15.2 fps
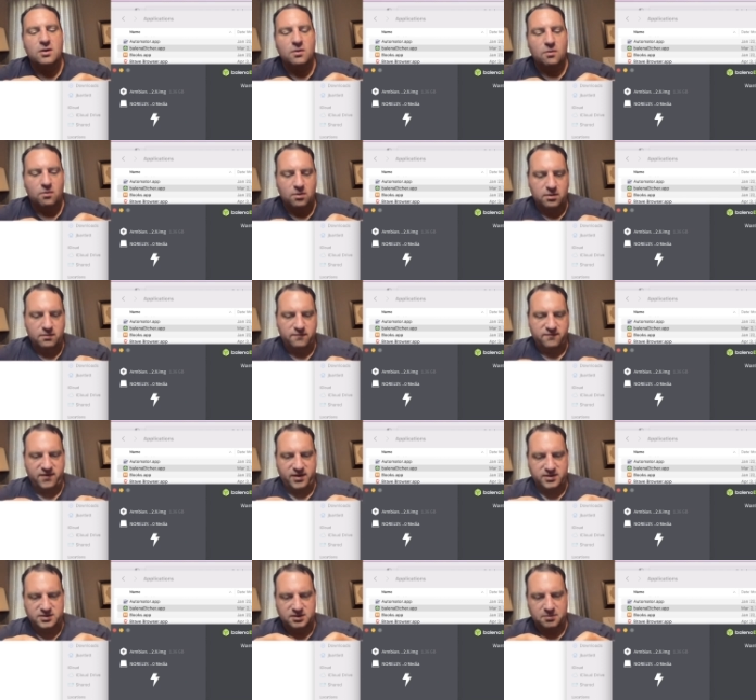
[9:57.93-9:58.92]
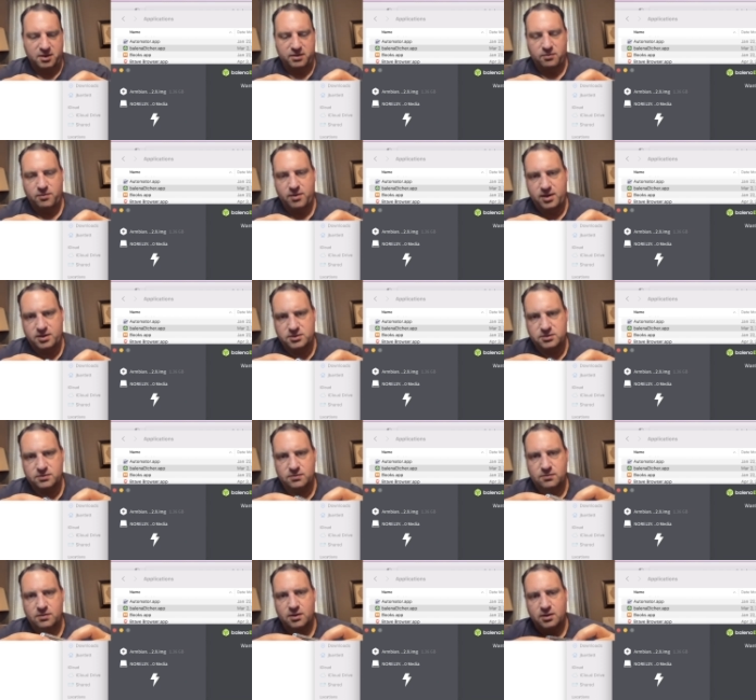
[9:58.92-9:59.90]
or find some other way
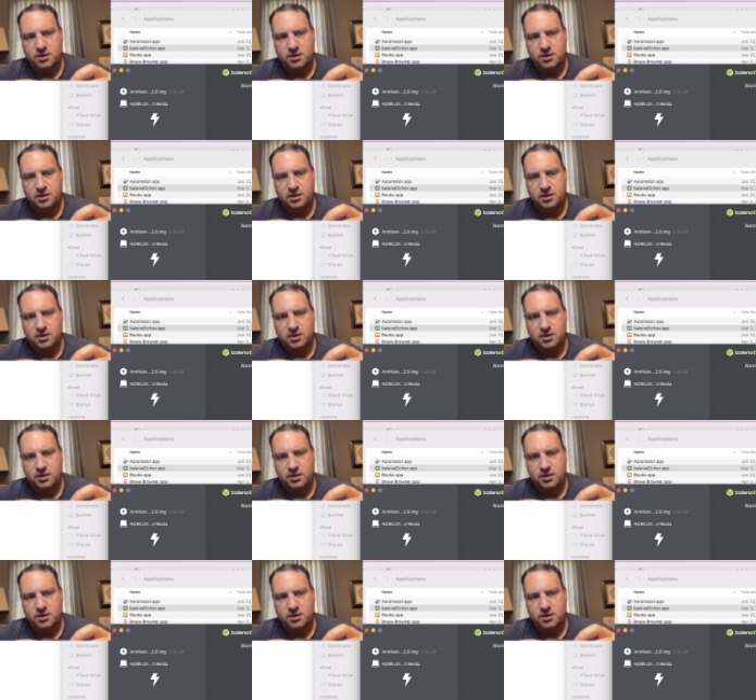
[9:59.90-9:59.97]
to